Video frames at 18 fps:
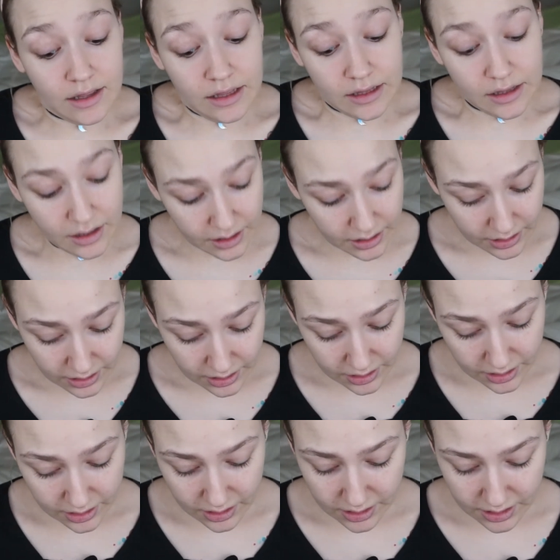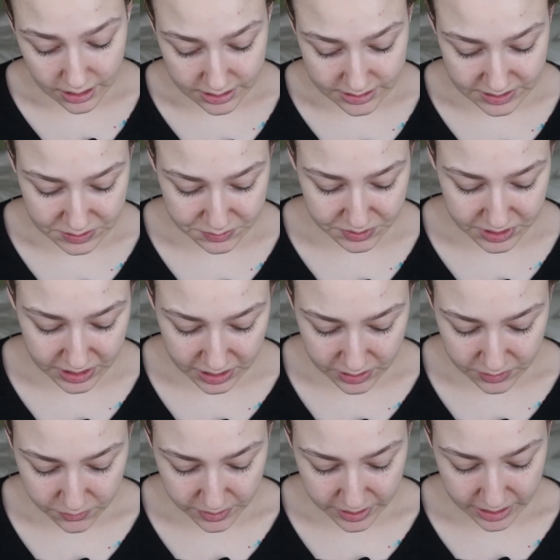This is really
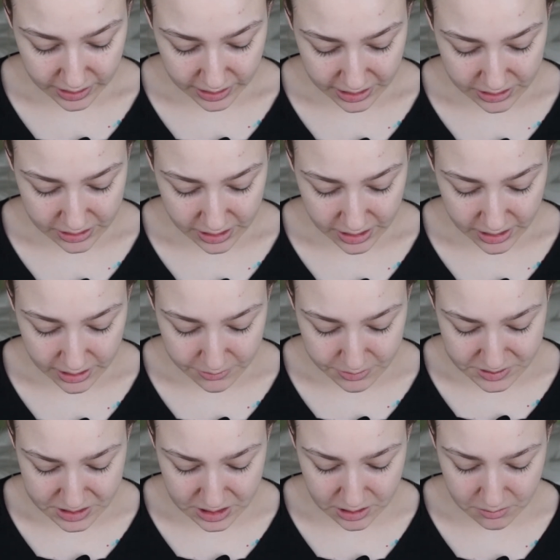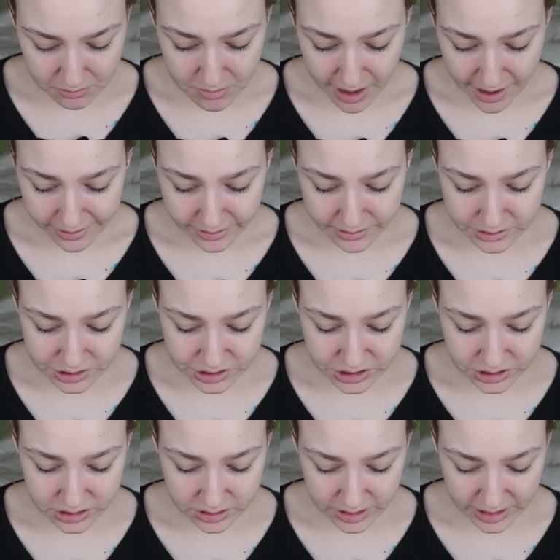annoying. I thought it was gonna
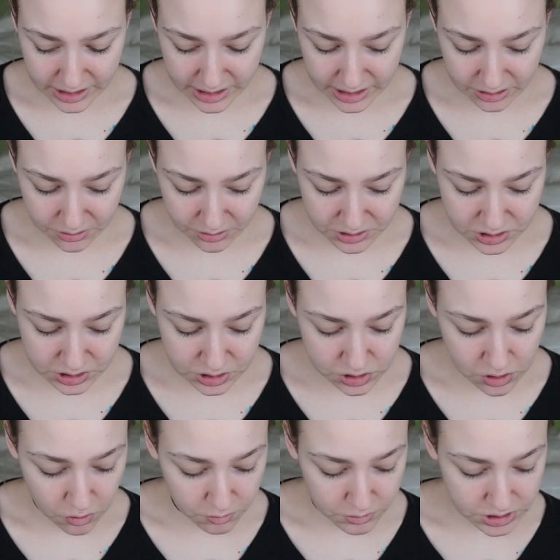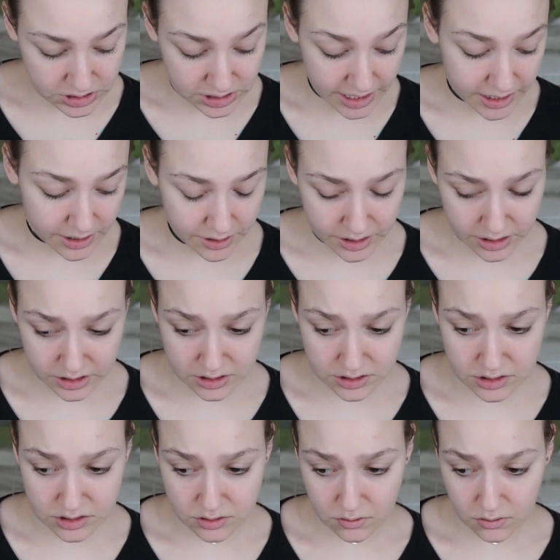match. Like, it looked so much lighter in the
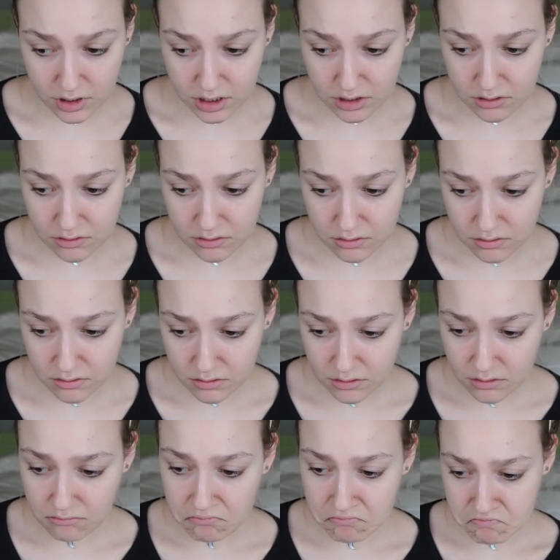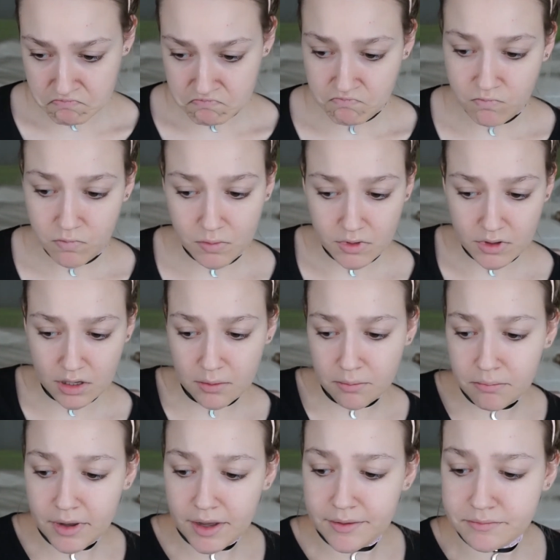store. I'm
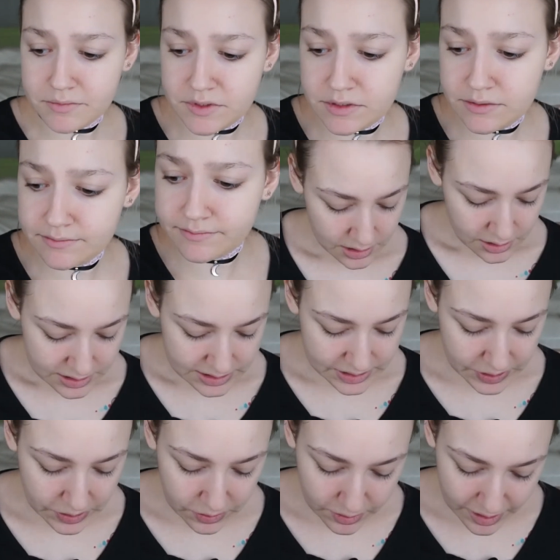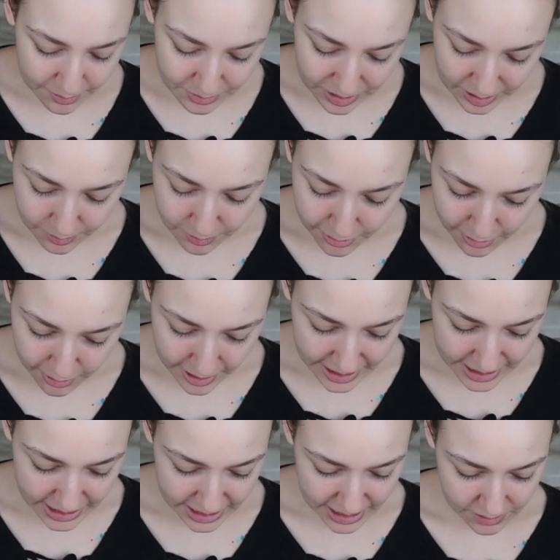bummed. So I'm gonna
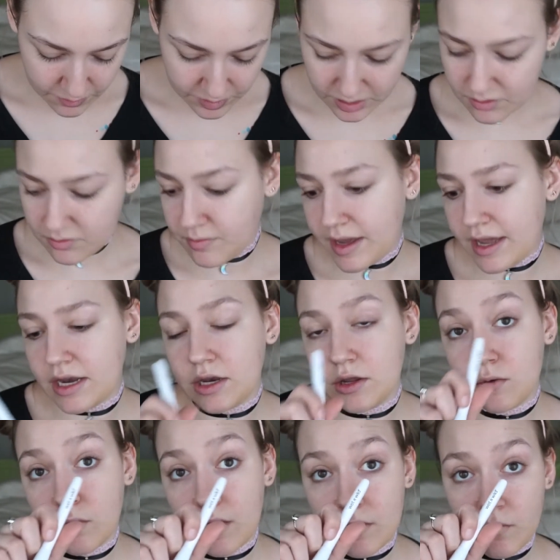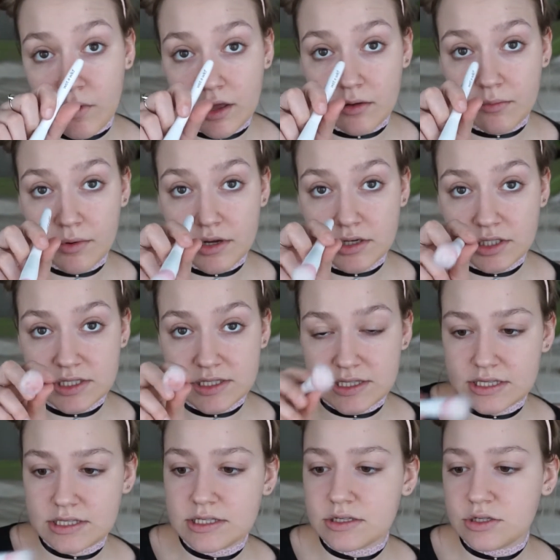break in one of my new Wet n Wild brushes.
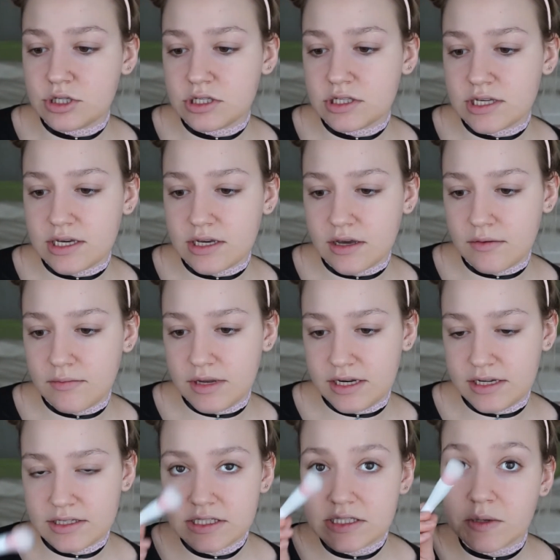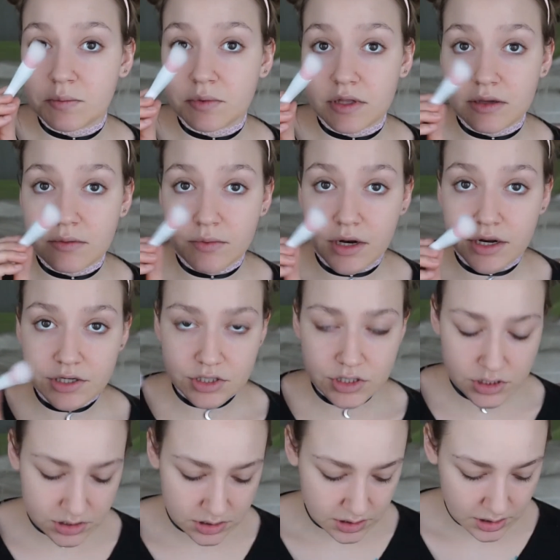This is just like a mini stippling
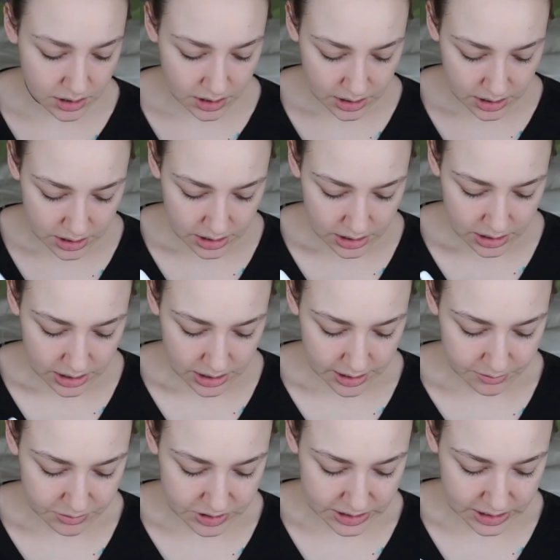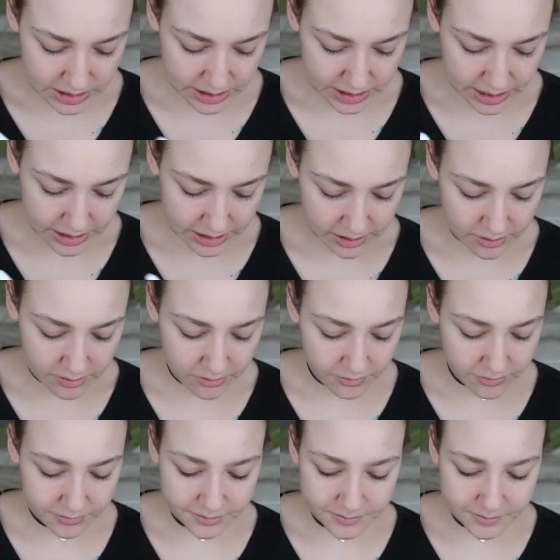brush, and I'm just gonna kind of,